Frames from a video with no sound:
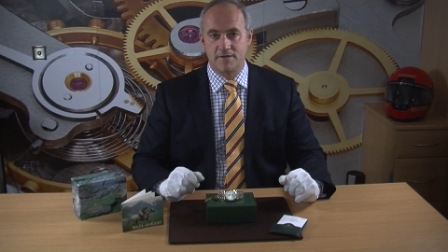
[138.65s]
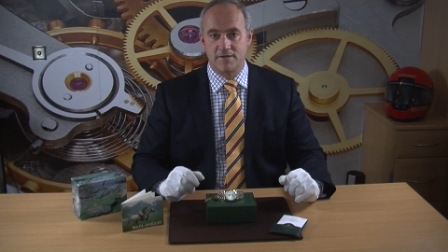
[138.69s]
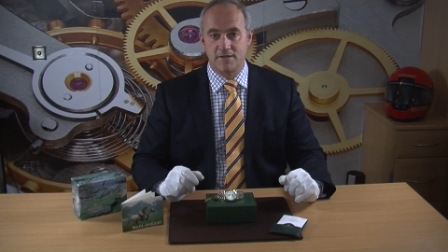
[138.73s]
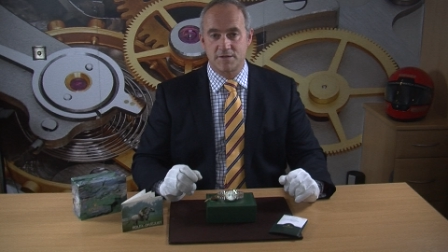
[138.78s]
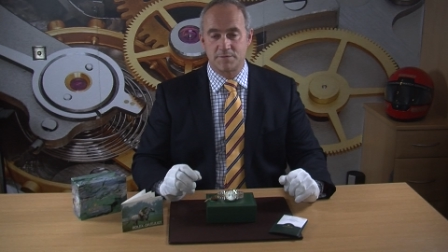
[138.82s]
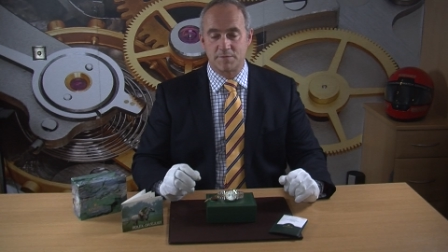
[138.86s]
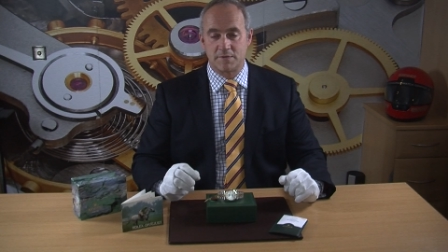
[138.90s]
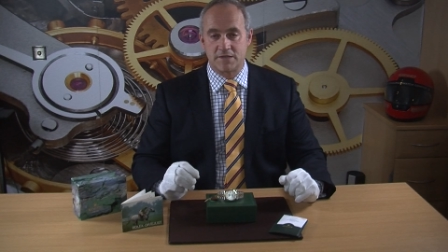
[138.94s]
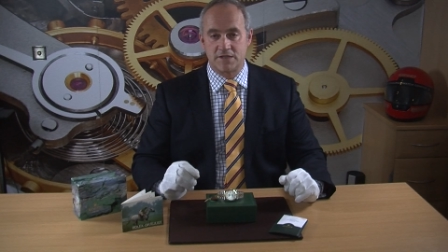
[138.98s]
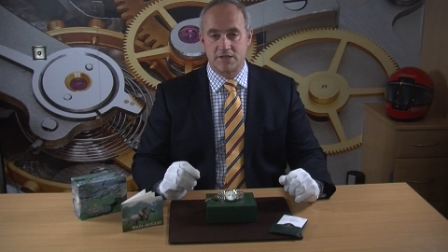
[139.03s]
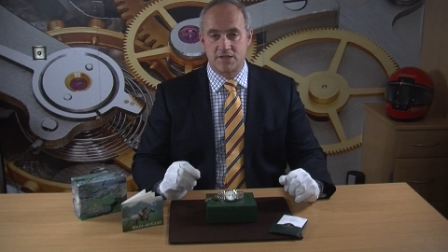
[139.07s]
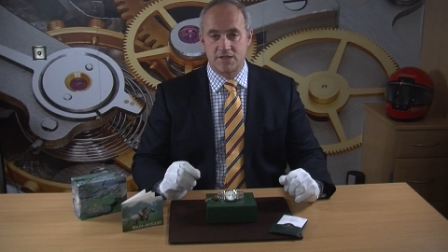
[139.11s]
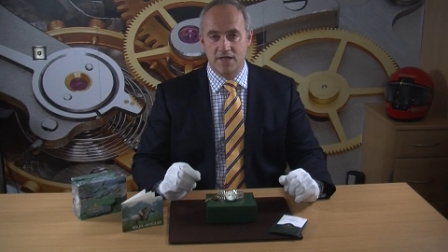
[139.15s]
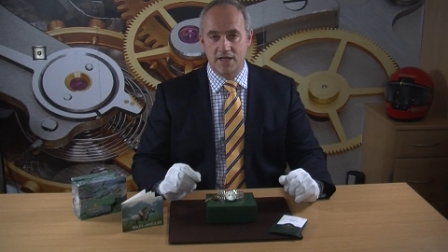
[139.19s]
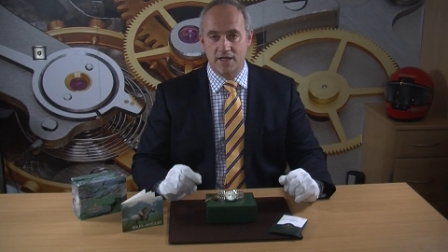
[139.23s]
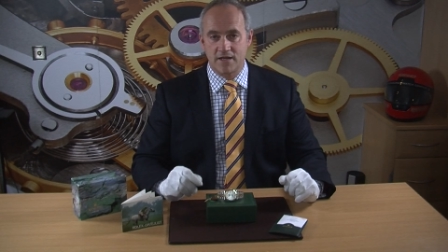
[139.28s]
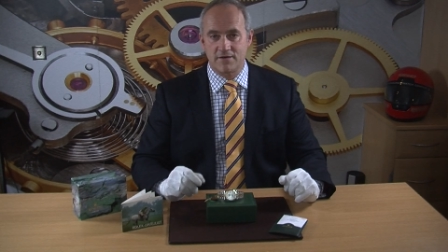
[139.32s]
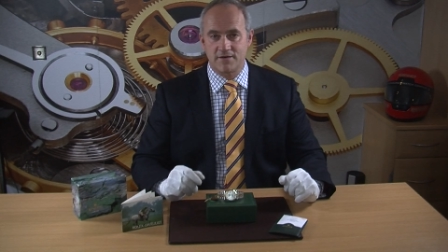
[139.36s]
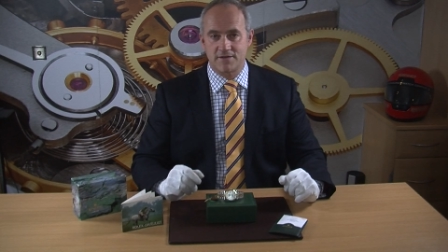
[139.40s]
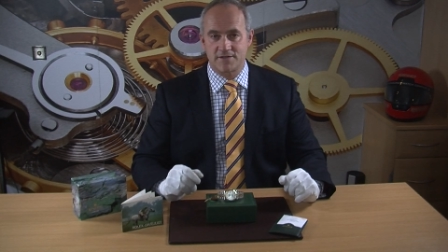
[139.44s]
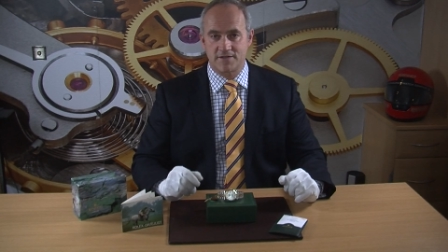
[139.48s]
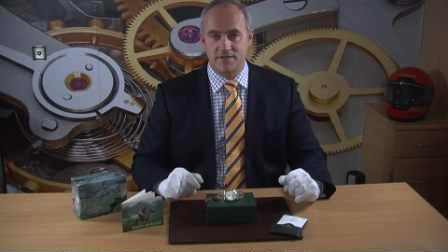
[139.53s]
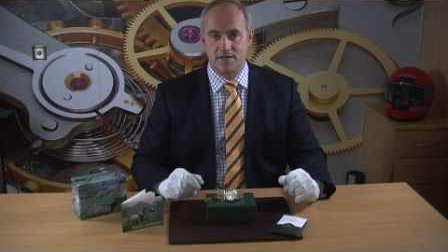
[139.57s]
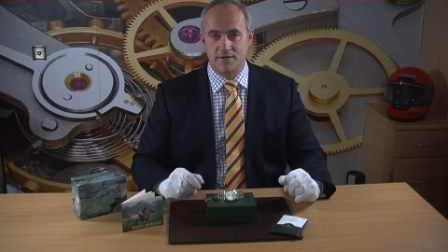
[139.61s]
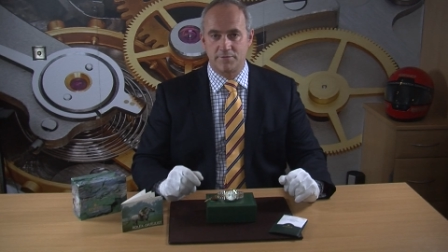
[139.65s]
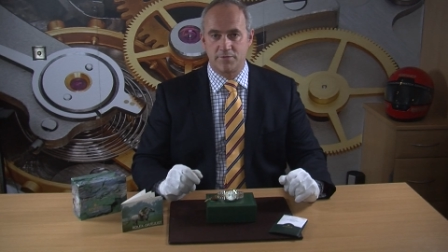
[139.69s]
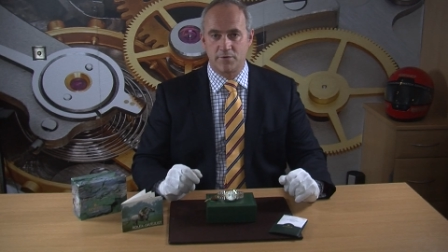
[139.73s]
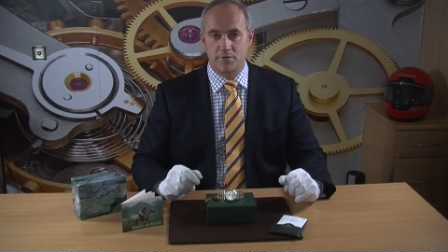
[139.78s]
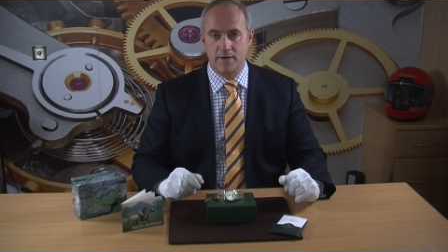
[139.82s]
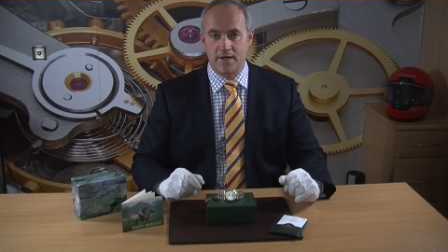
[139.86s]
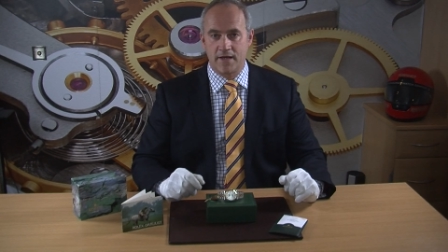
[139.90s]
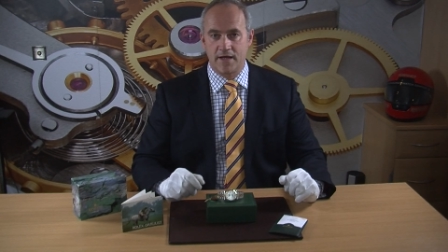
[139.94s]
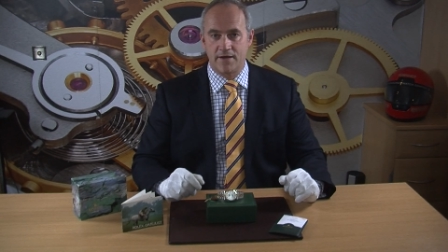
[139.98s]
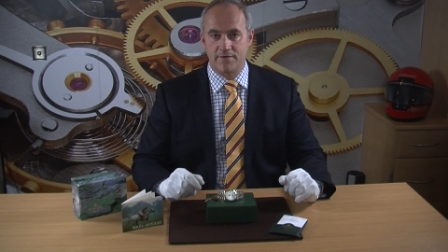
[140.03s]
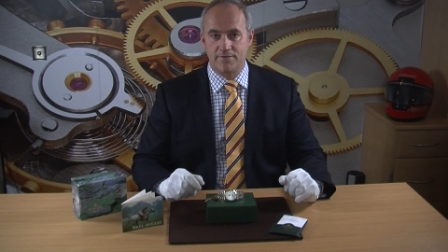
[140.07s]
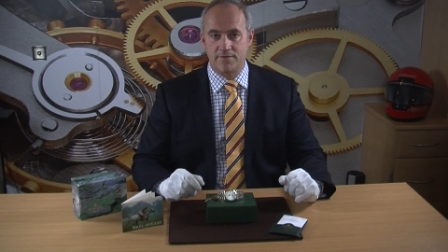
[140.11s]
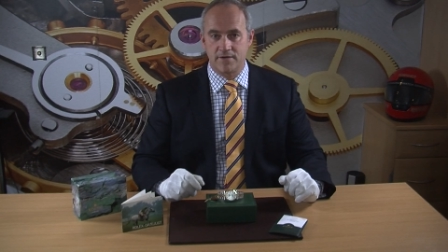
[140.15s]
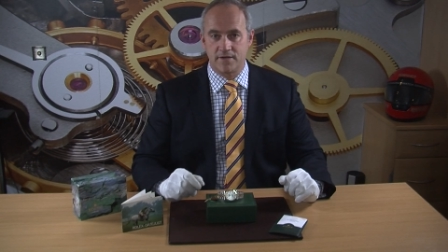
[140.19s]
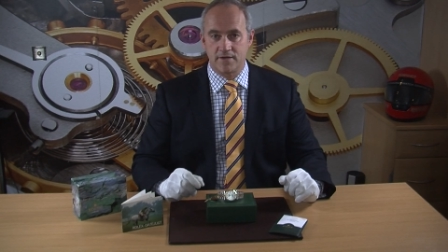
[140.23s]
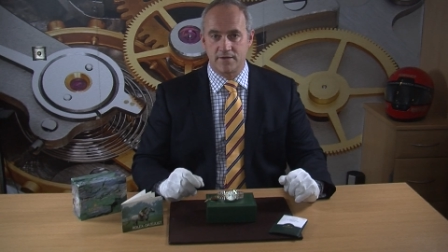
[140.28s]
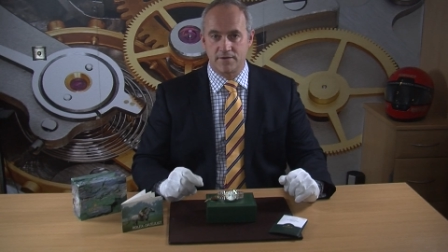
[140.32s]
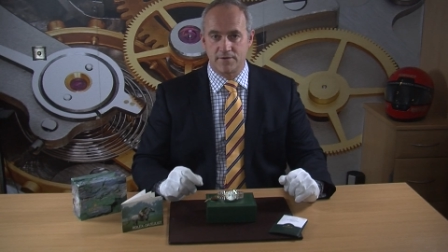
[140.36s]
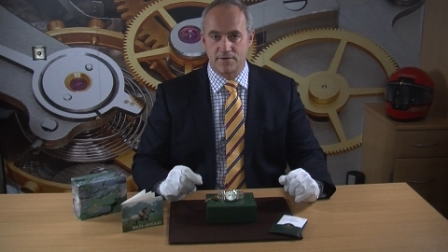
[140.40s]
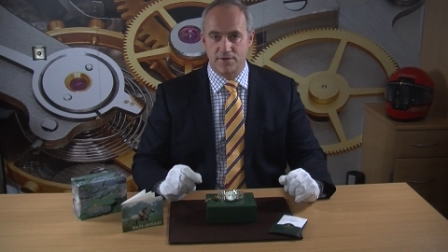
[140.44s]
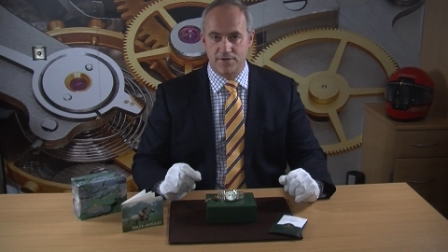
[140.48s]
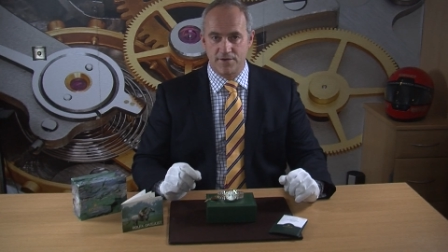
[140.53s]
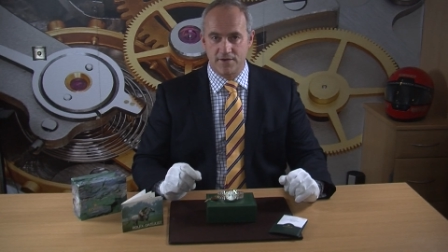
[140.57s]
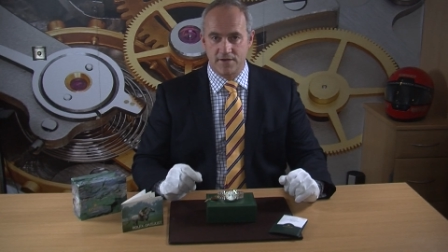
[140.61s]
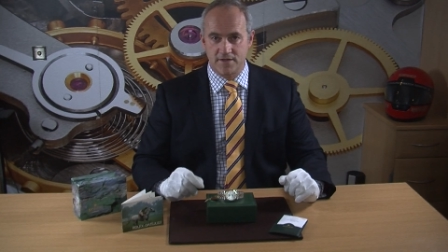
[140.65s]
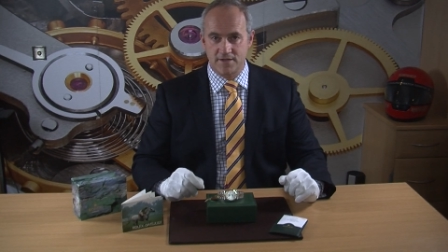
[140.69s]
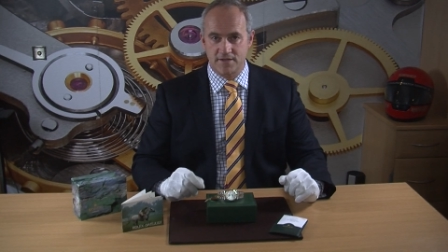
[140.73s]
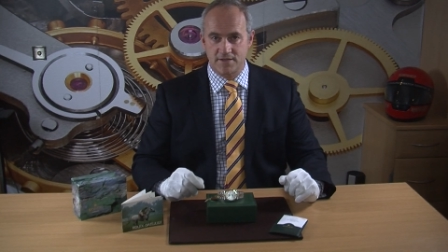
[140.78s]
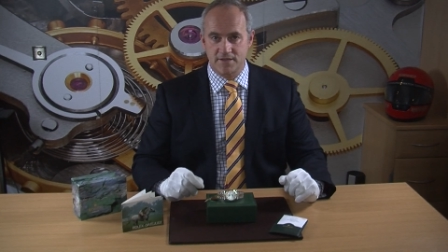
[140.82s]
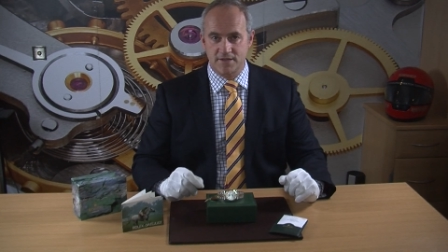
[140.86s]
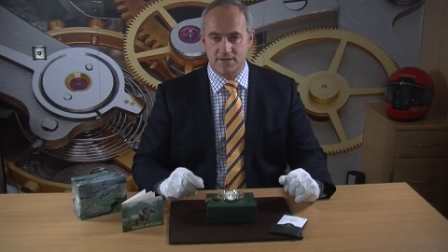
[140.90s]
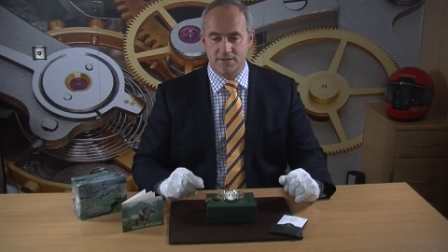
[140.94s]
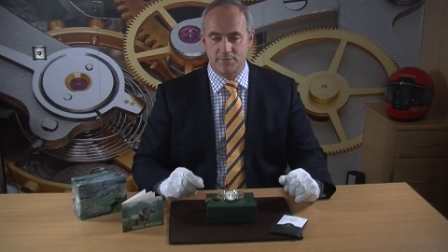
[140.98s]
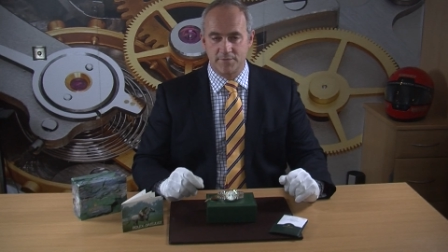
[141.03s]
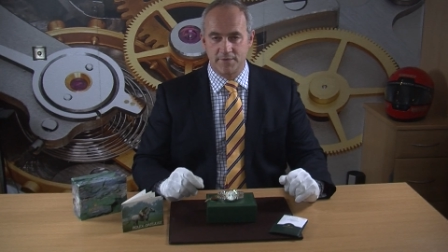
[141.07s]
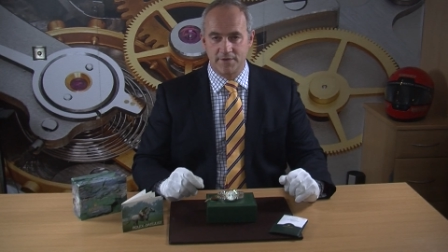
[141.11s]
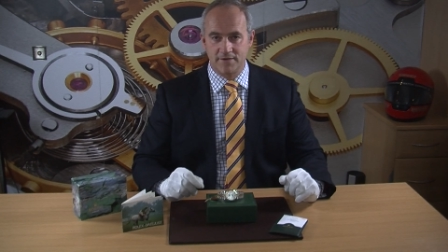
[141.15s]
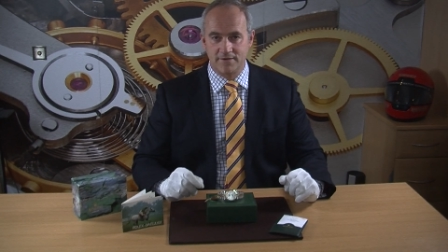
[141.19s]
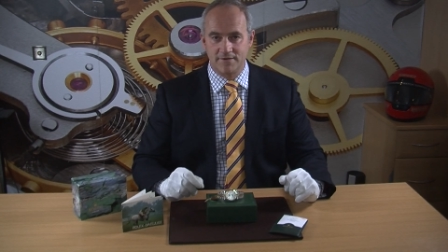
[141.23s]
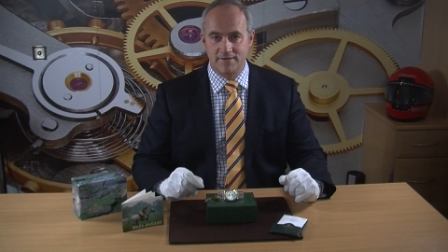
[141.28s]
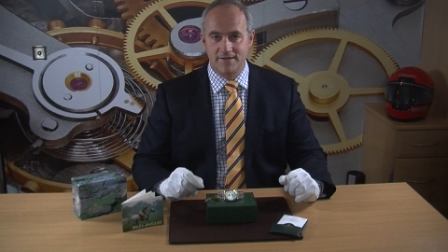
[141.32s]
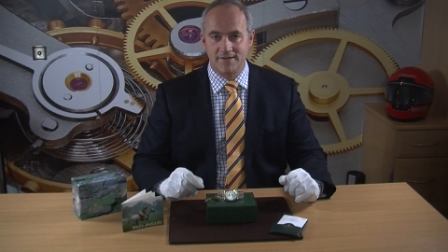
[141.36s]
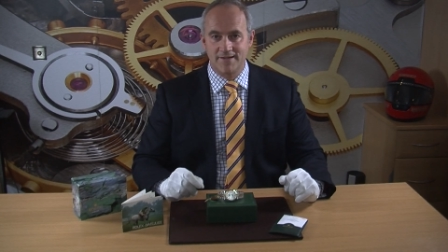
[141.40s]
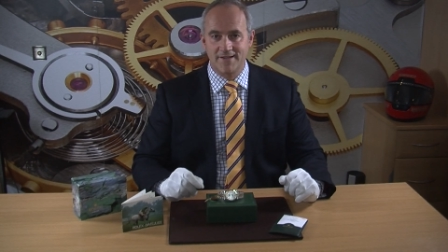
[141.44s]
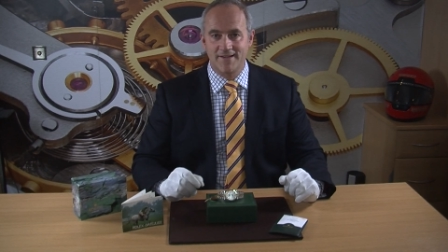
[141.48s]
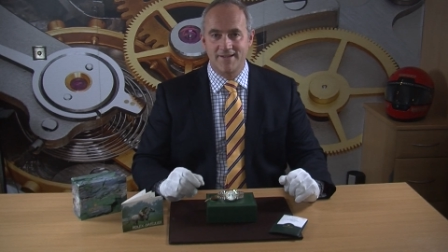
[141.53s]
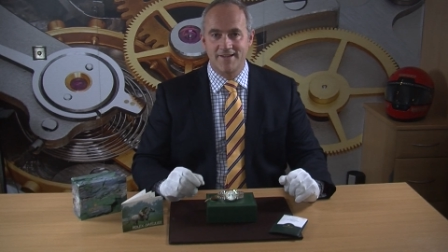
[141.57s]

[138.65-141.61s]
This particular example we have here, thirty-six millimeter,